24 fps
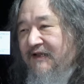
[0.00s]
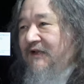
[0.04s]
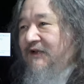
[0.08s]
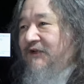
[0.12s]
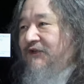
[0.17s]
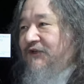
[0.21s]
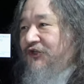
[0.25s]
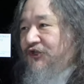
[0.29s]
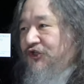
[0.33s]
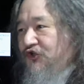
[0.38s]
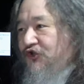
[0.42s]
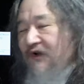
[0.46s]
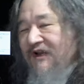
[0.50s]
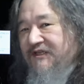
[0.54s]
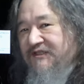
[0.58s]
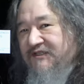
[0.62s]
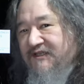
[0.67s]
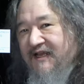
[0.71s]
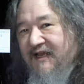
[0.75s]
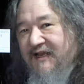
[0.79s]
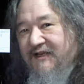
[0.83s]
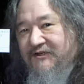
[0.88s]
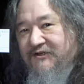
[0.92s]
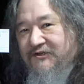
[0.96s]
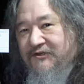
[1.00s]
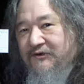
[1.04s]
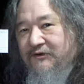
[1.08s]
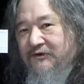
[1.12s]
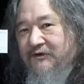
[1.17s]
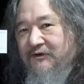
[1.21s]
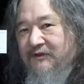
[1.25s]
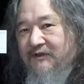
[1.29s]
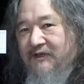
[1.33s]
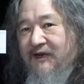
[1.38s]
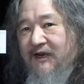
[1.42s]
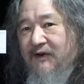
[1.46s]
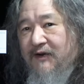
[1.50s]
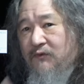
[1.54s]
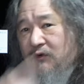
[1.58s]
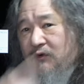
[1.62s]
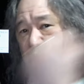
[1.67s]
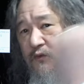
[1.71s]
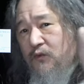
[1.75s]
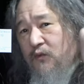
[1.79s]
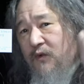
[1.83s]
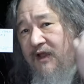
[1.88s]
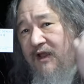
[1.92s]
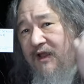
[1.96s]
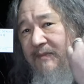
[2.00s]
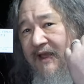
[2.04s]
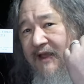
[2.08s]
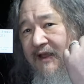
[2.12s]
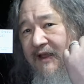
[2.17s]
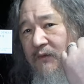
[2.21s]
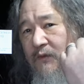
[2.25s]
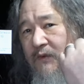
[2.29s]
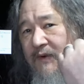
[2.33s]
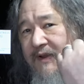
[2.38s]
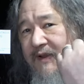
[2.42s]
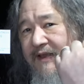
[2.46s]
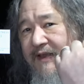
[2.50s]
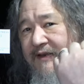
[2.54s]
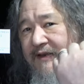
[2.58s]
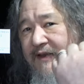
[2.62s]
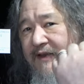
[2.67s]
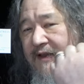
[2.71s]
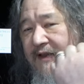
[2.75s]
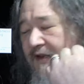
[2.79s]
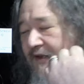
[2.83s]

stress tester that I wrote way back when